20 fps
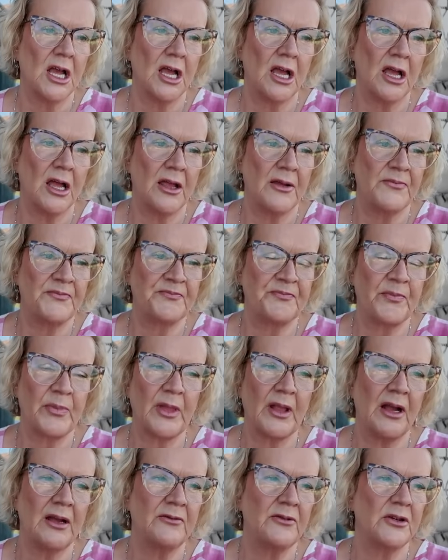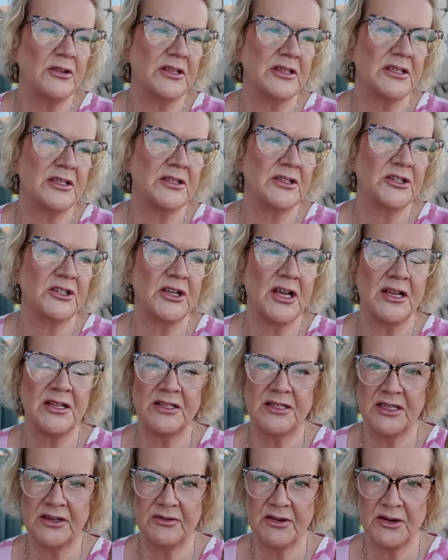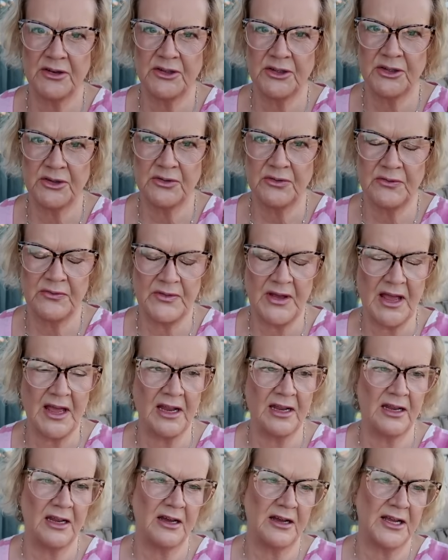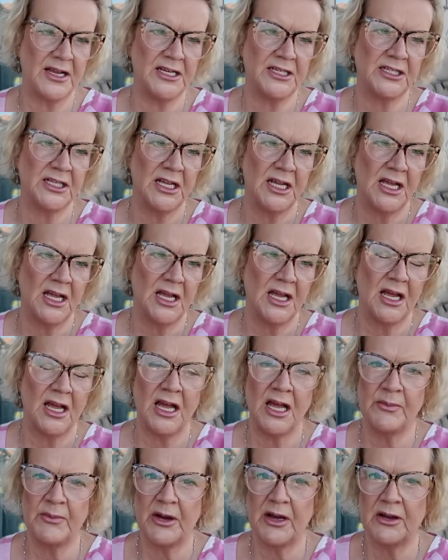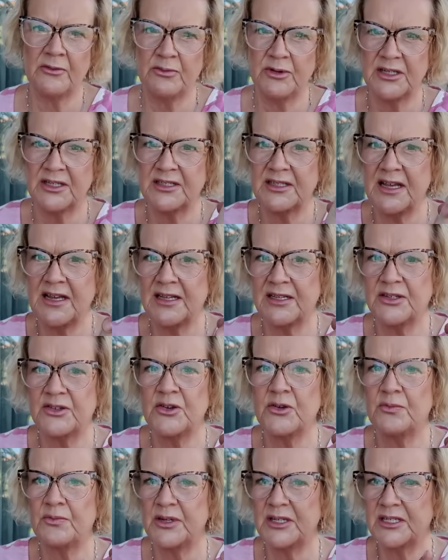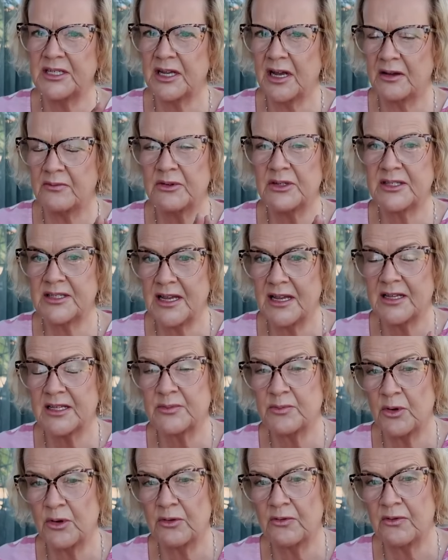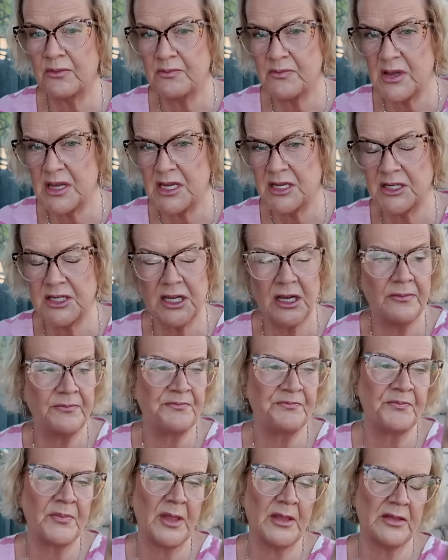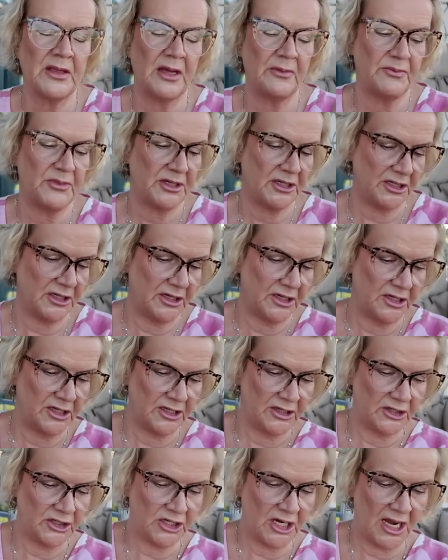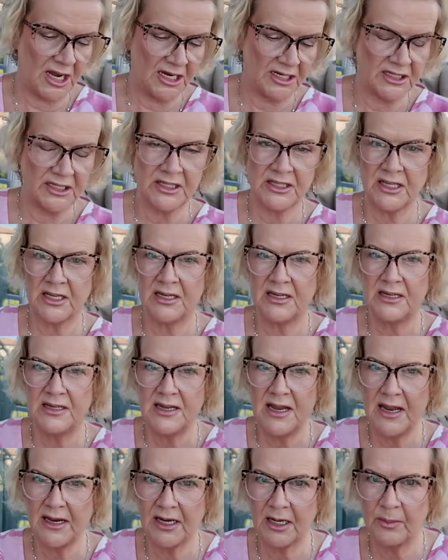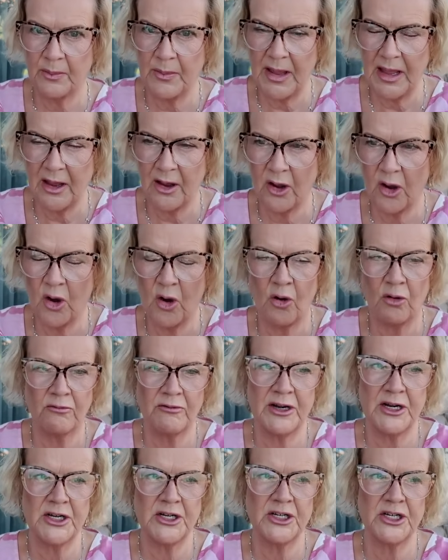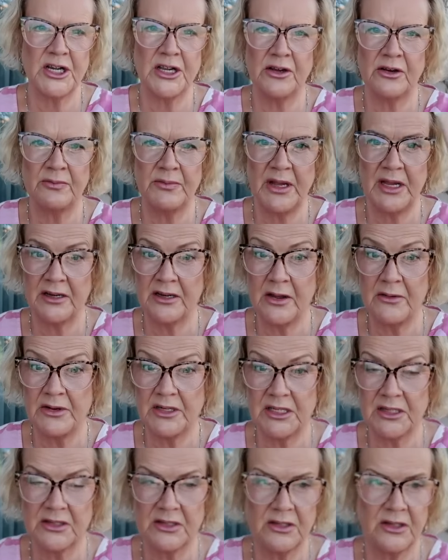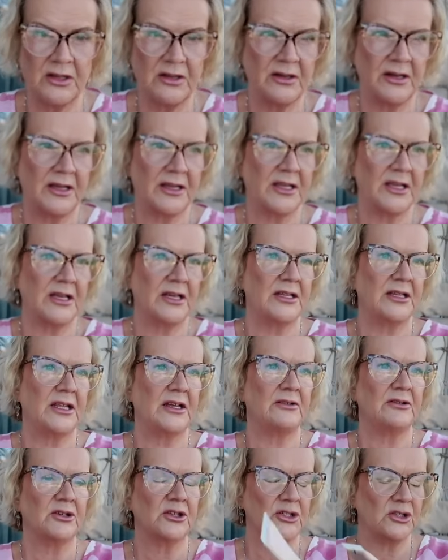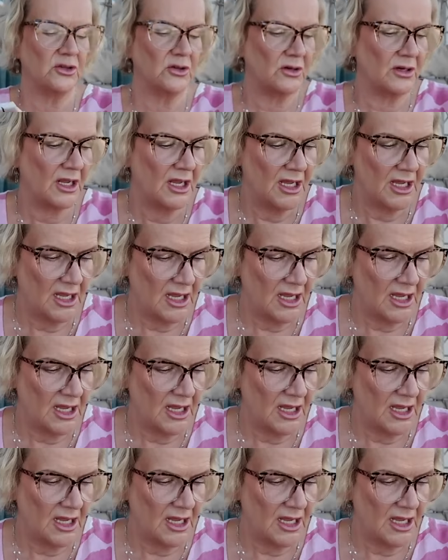I've got this in the shade 02 Fair Light. I would say it's not I would say it's more of a medium, that particular shade. It's a little bit orangey on me. I know it doesn't look like it in there at all,